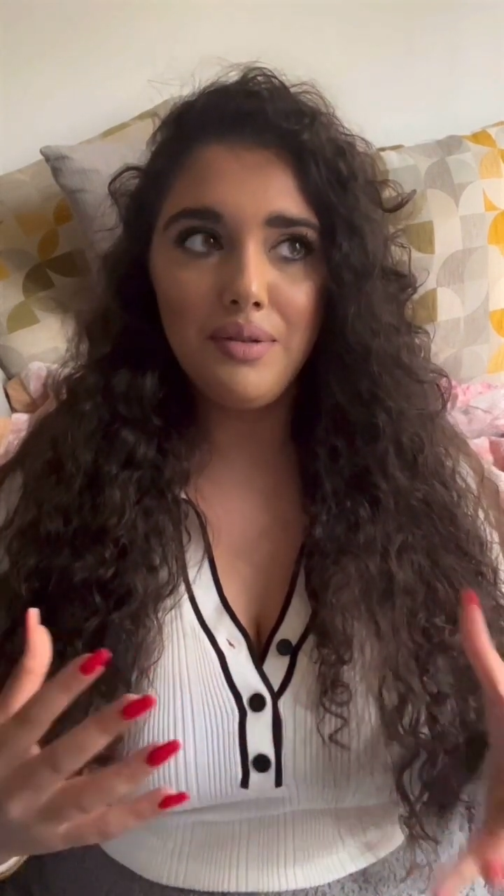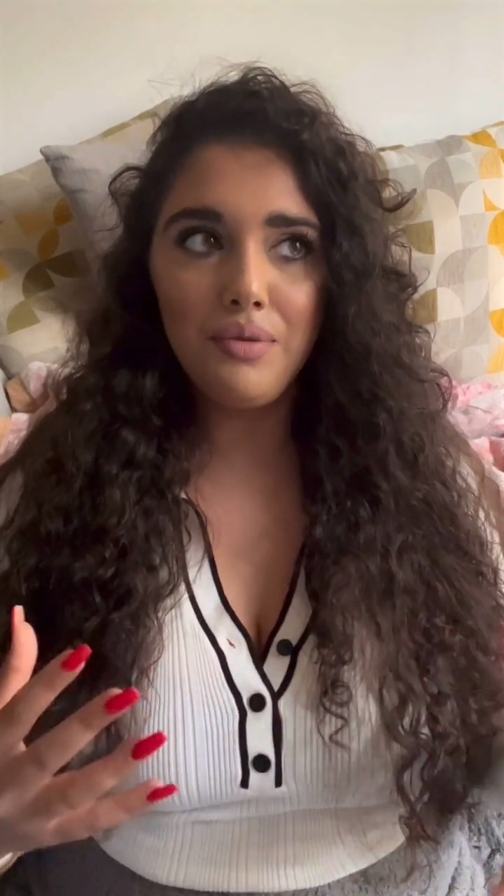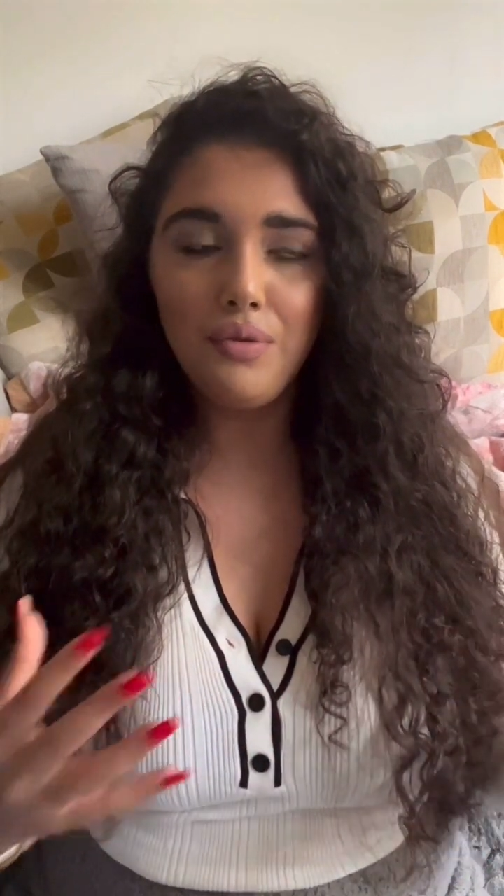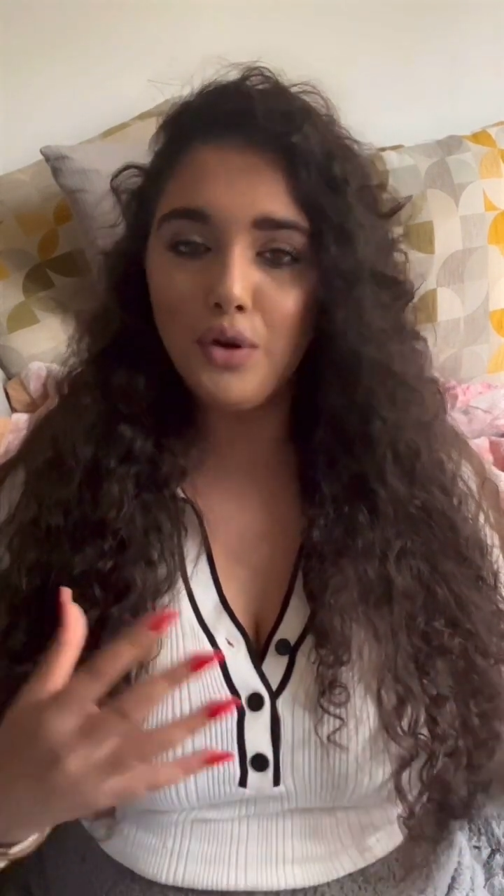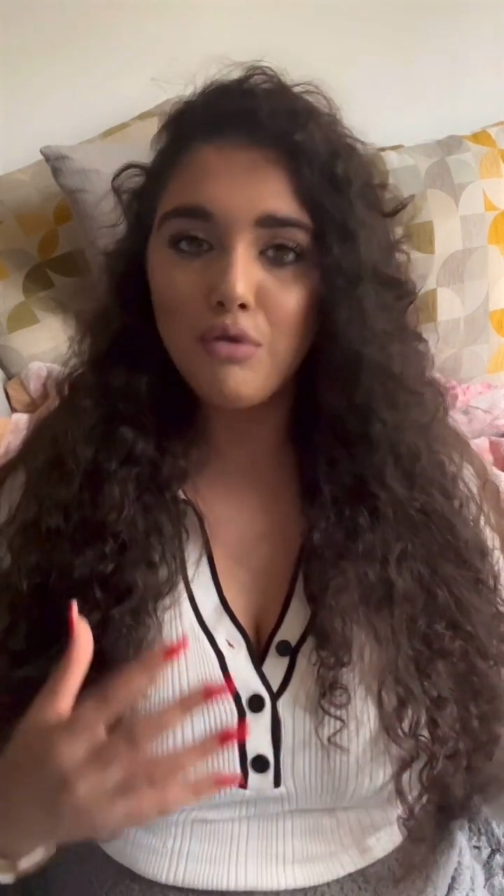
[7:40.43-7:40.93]

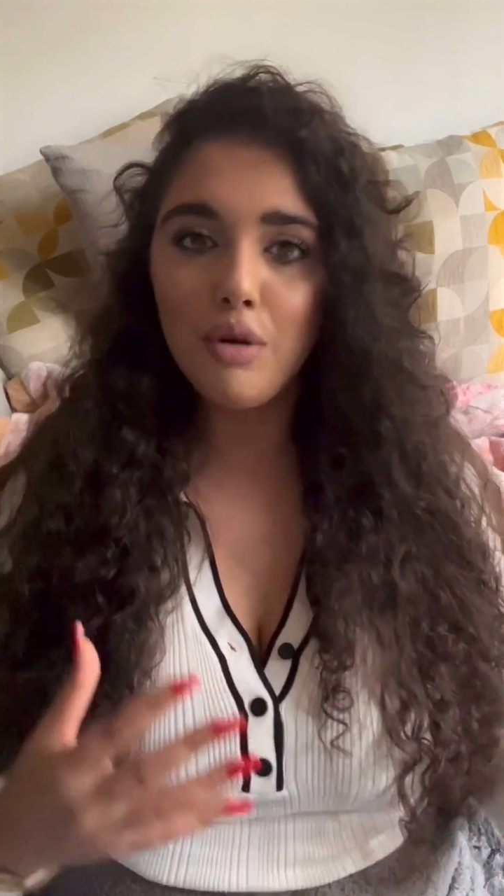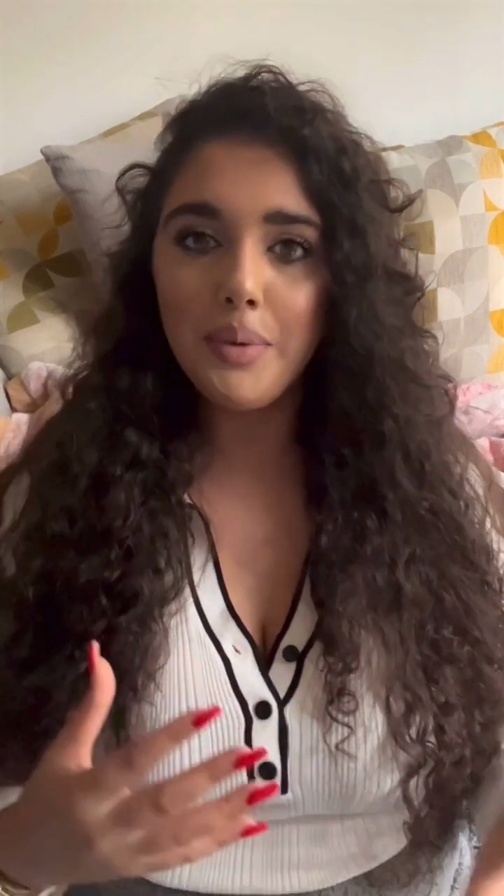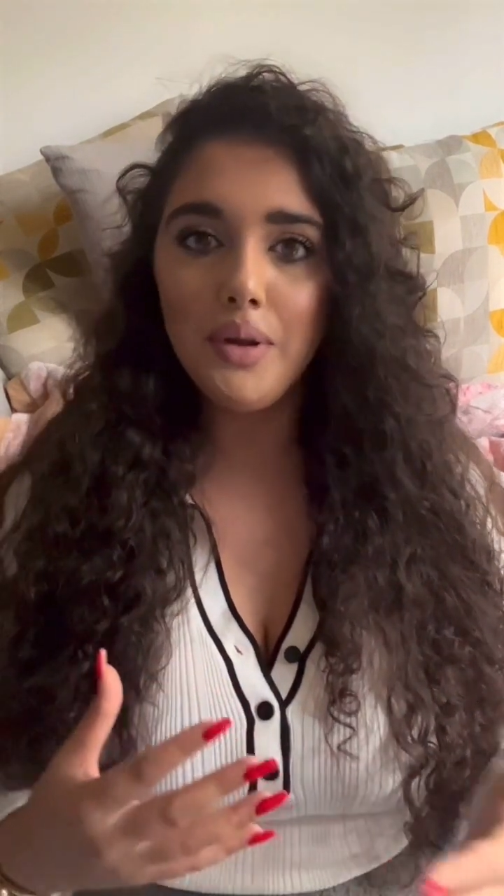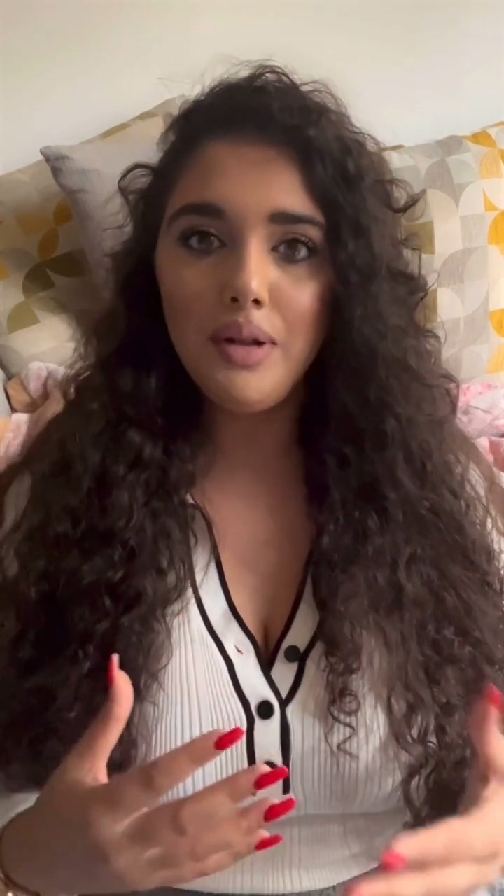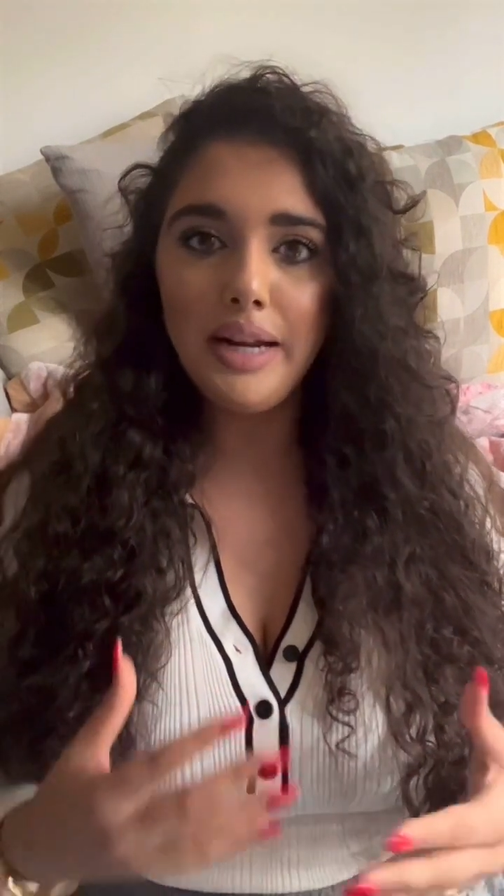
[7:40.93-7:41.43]

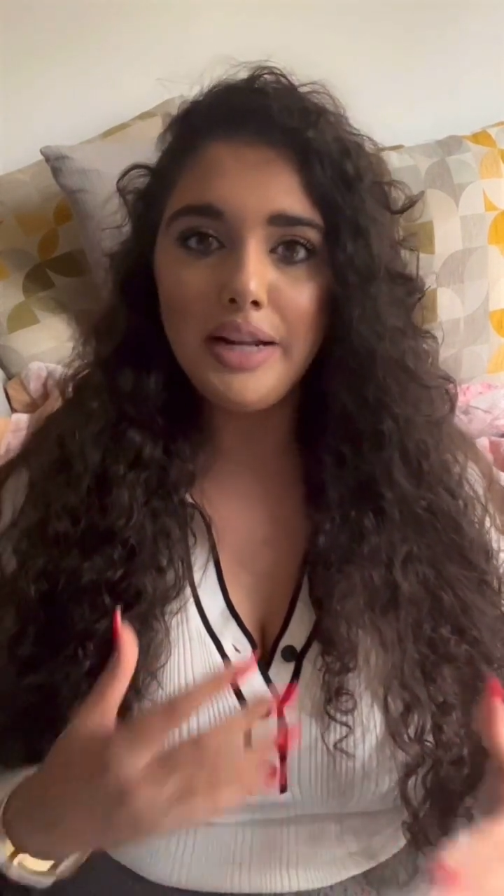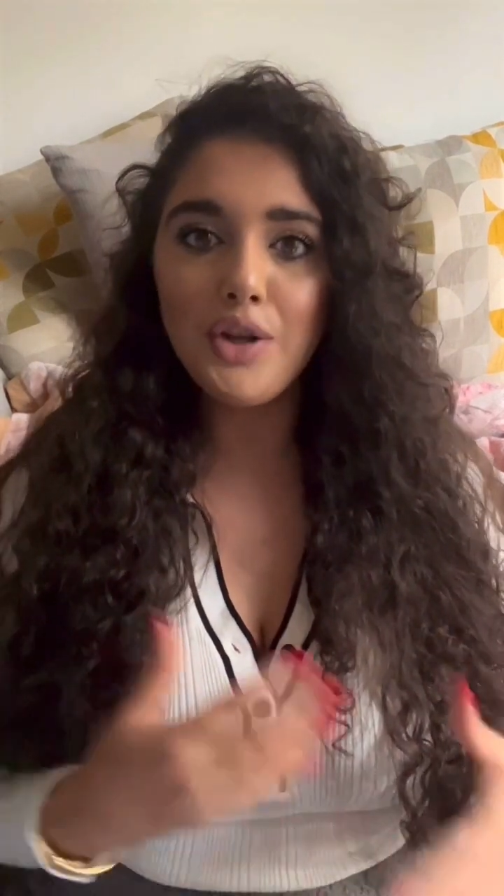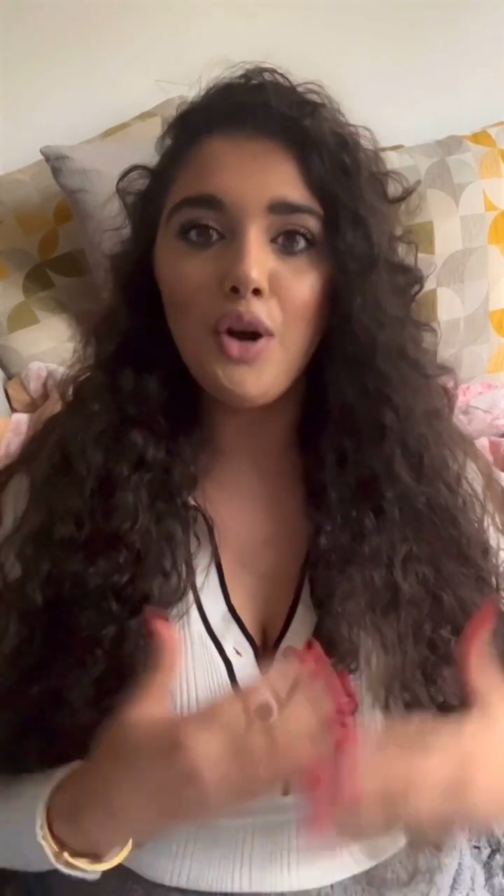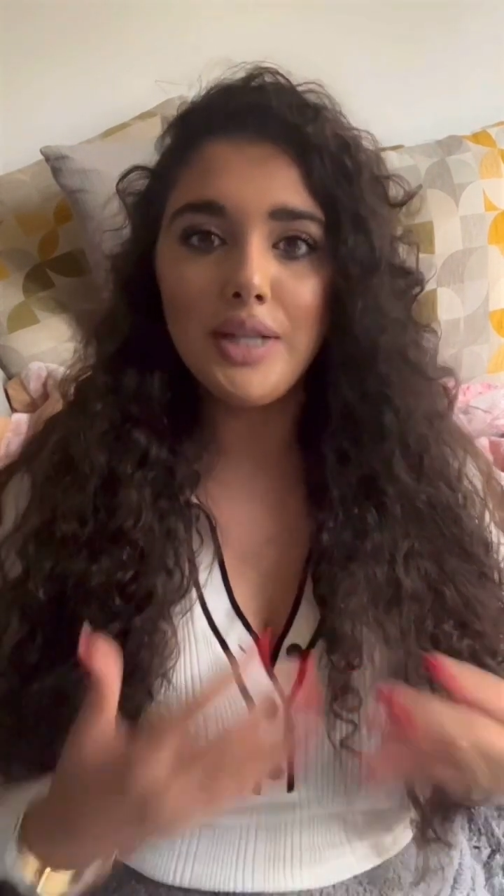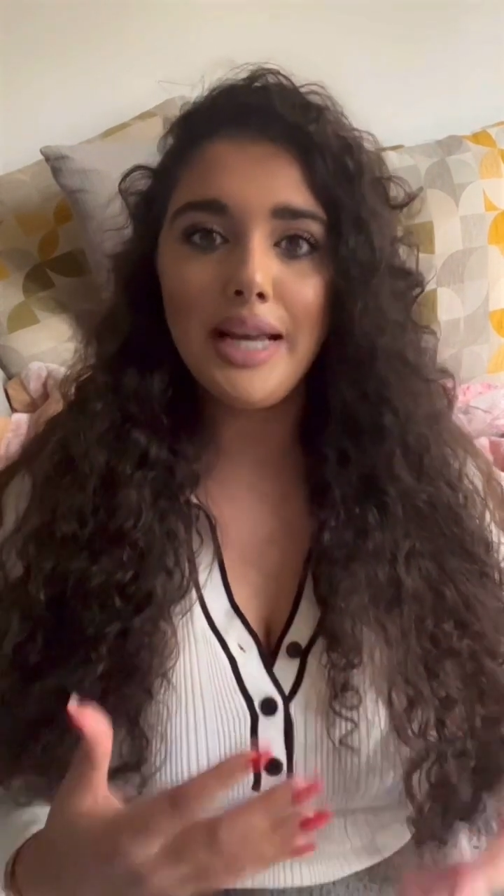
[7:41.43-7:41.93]
vulnerable and it's
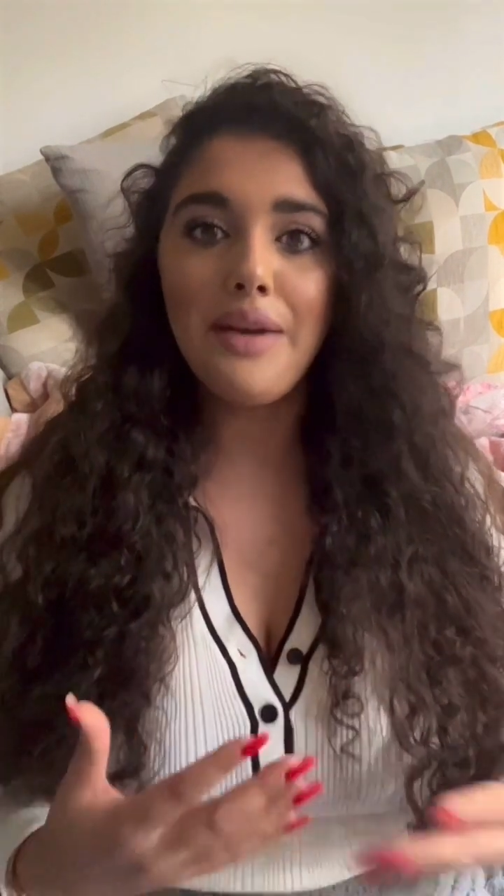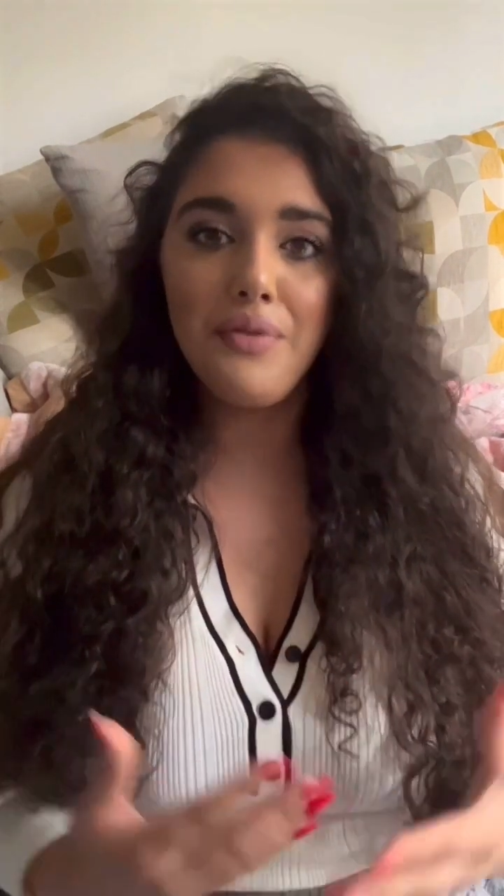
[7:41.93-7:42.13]
not safe